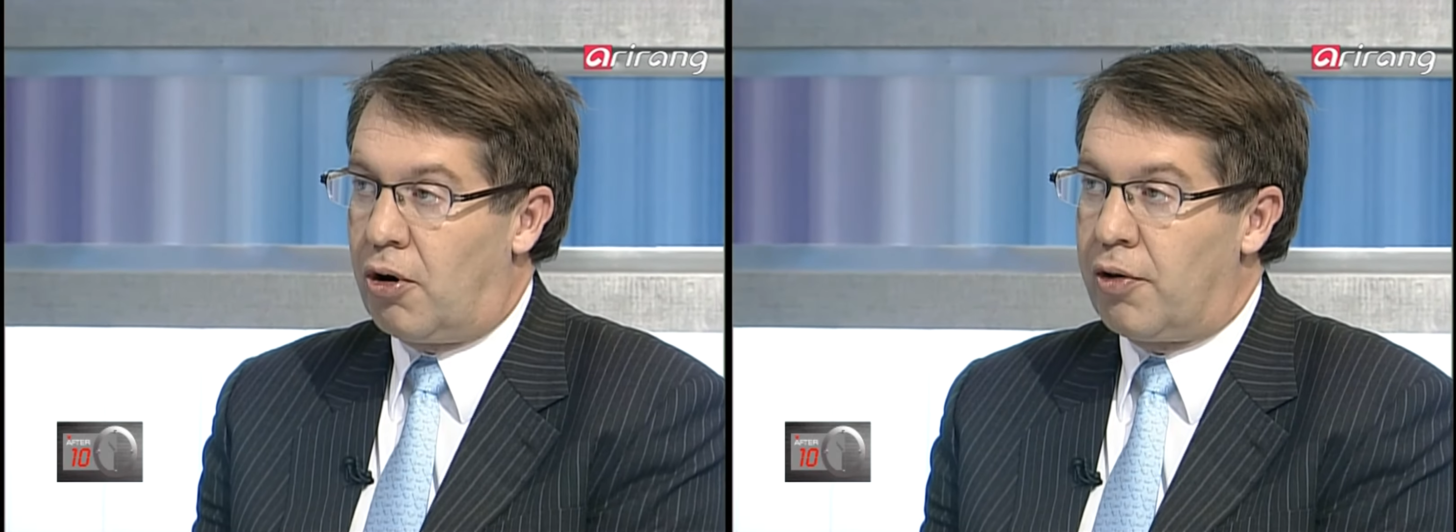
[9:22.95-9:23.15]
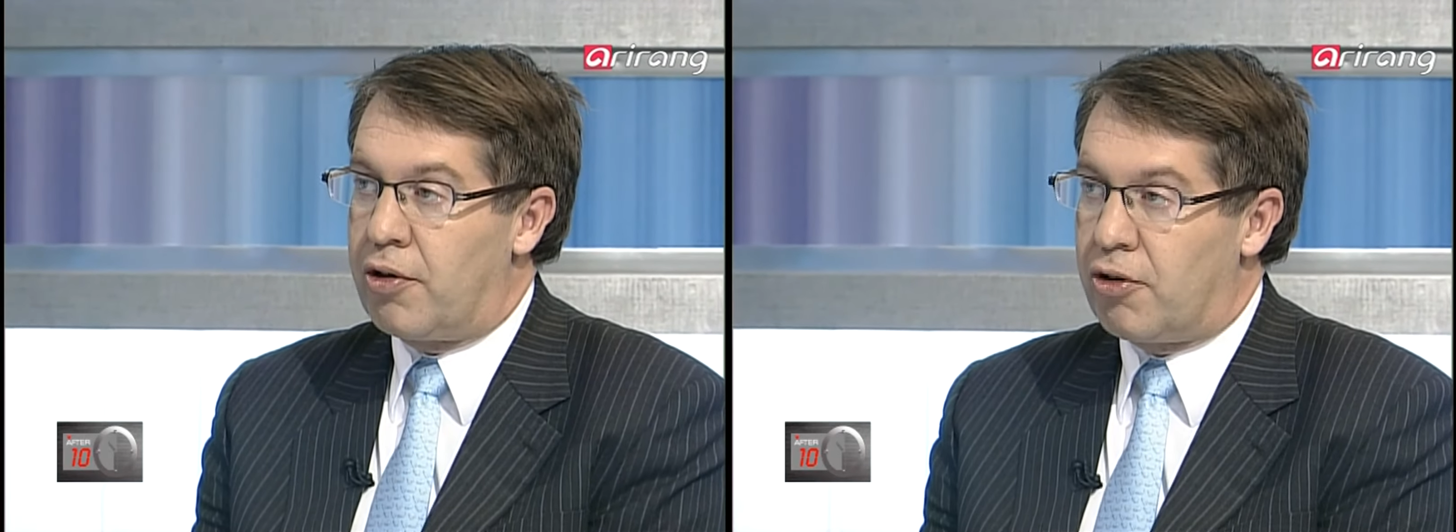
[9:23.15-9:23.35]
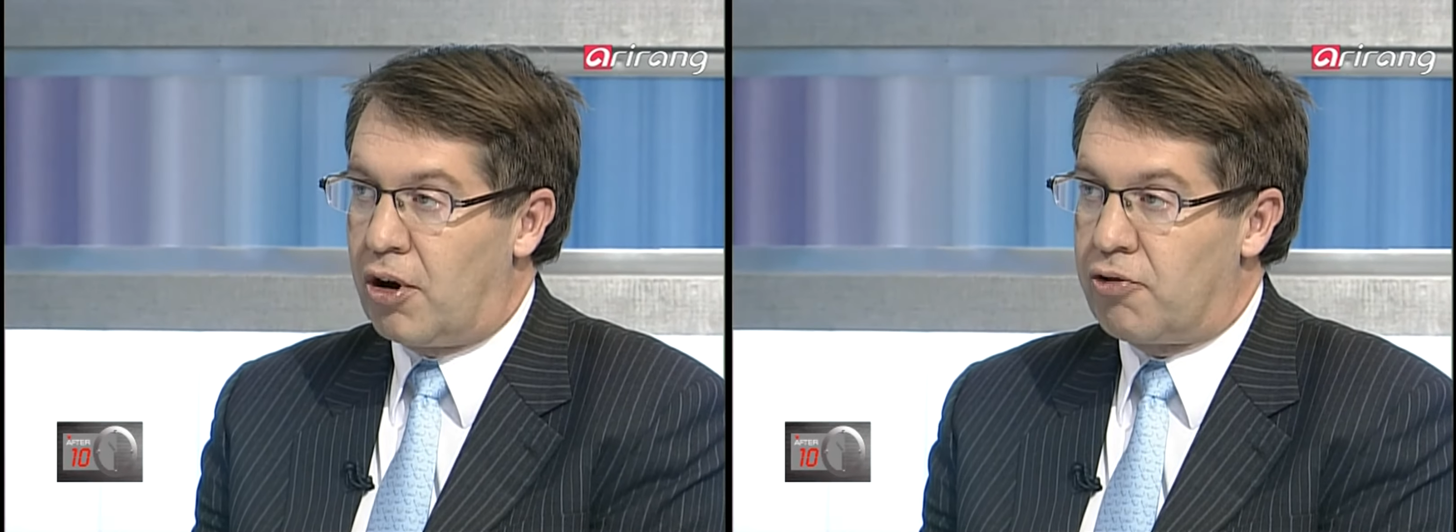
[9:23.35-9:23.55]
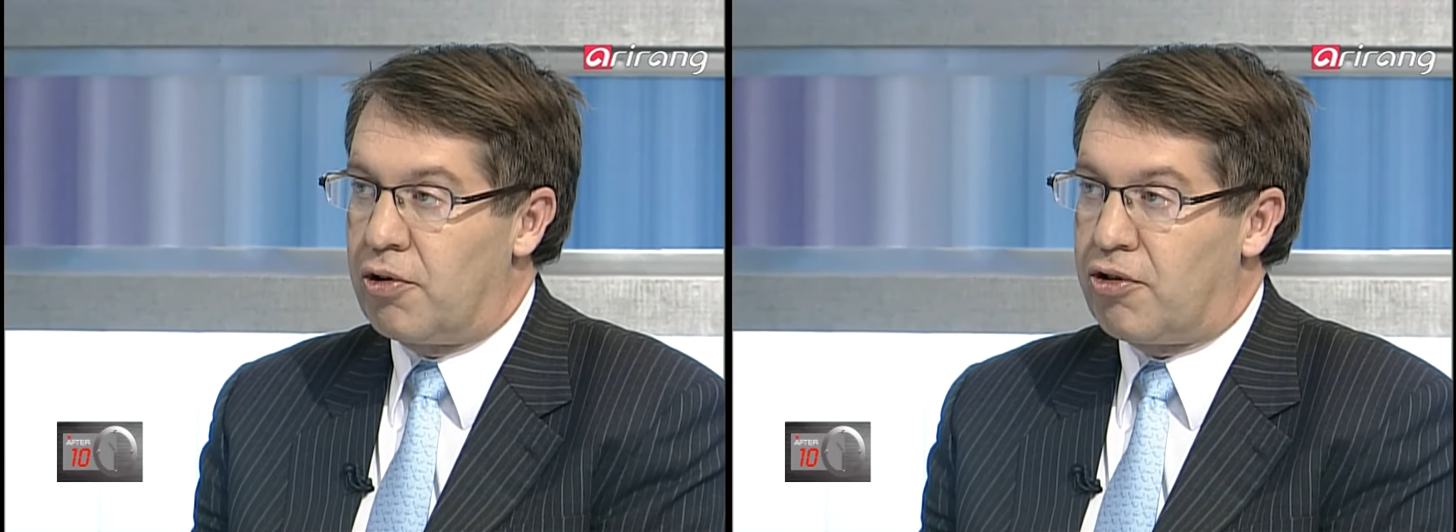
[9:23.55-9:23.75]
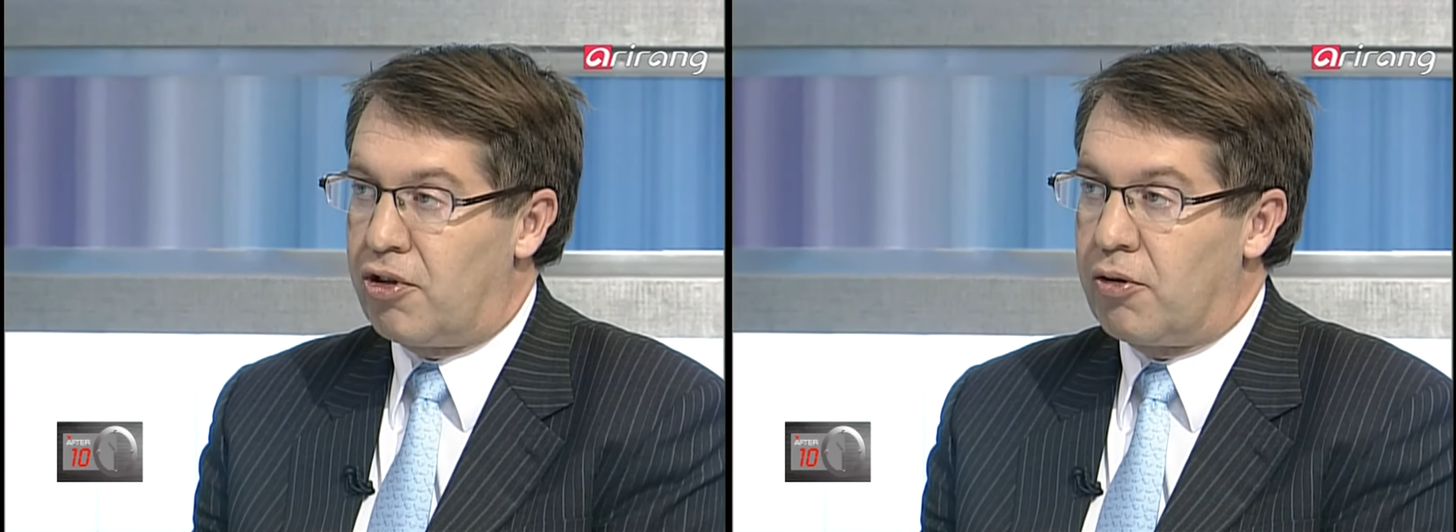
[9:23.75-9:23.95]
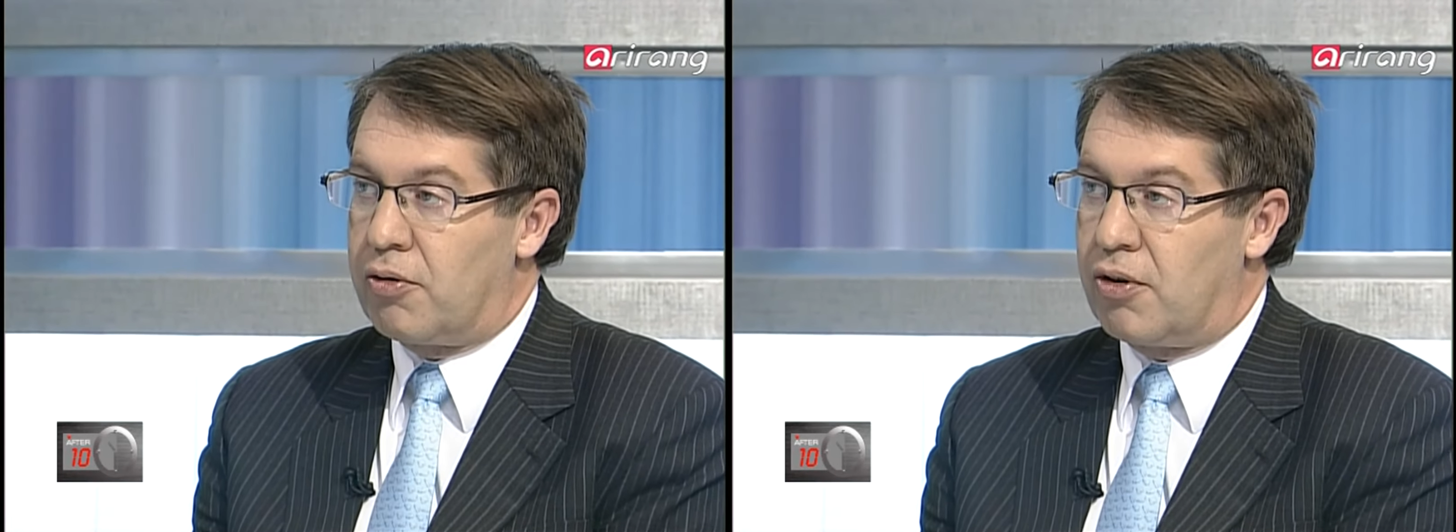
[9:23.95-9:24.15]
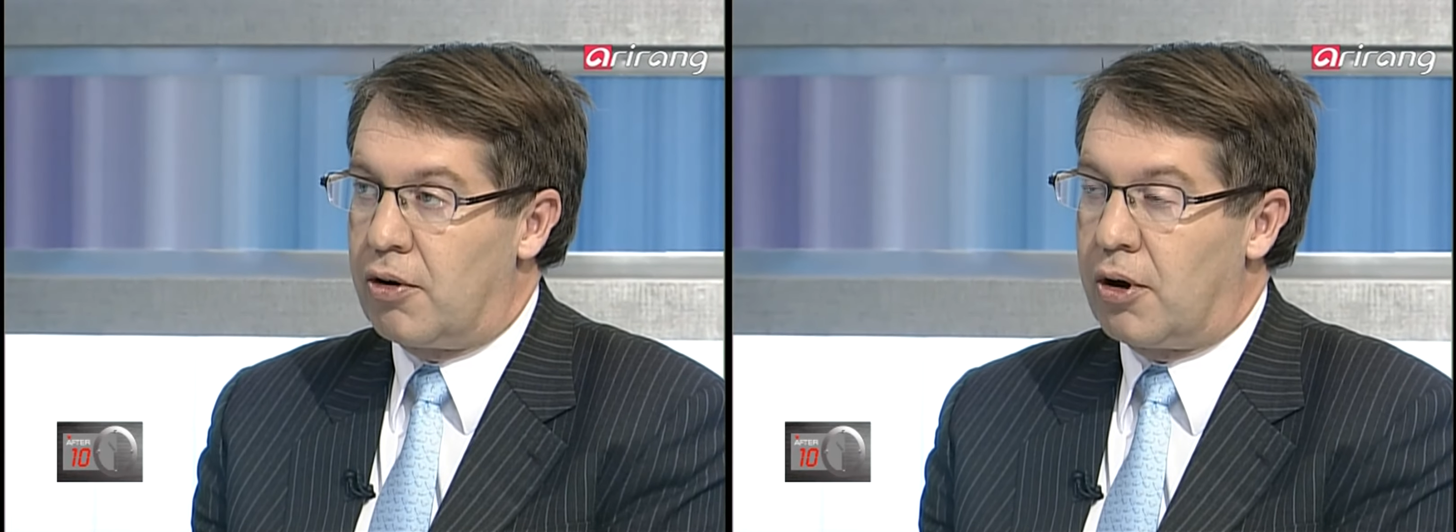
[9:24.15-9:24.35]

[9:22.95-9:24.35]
all these countries in